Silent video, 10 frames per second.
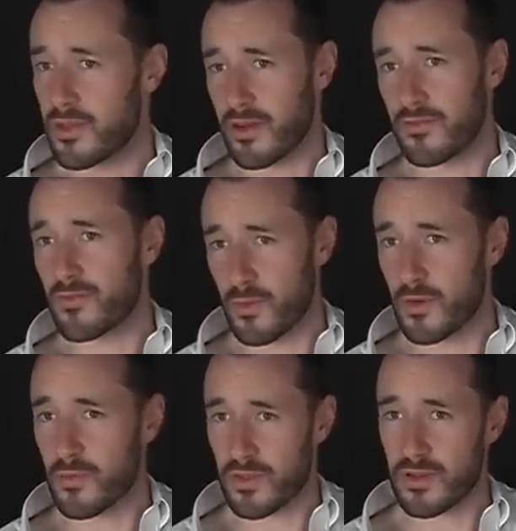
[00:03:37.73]
I've
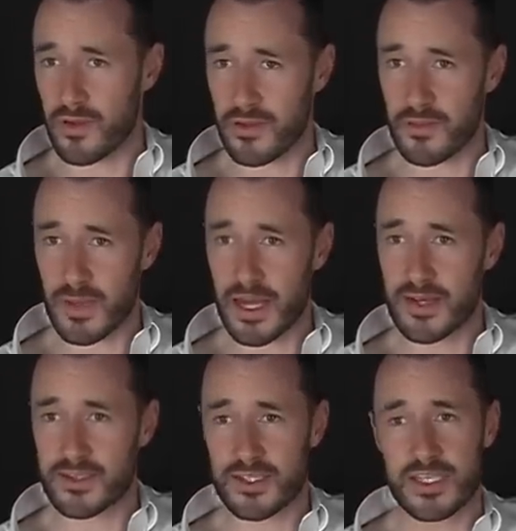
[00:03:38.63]
worked with a lot in the
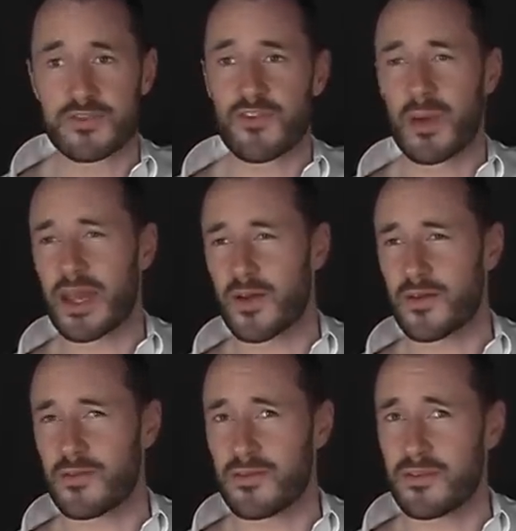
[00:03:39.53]
past, just for my
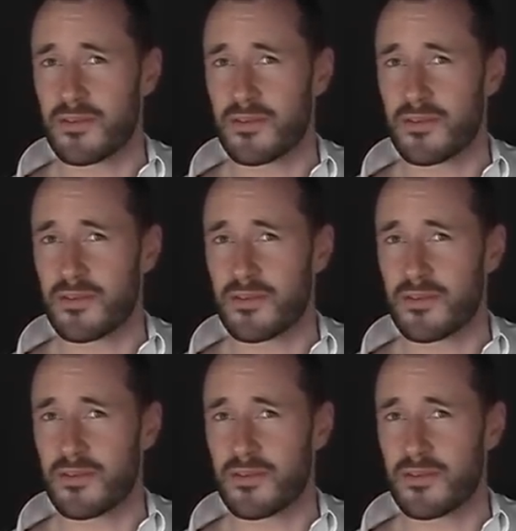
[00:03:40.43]
own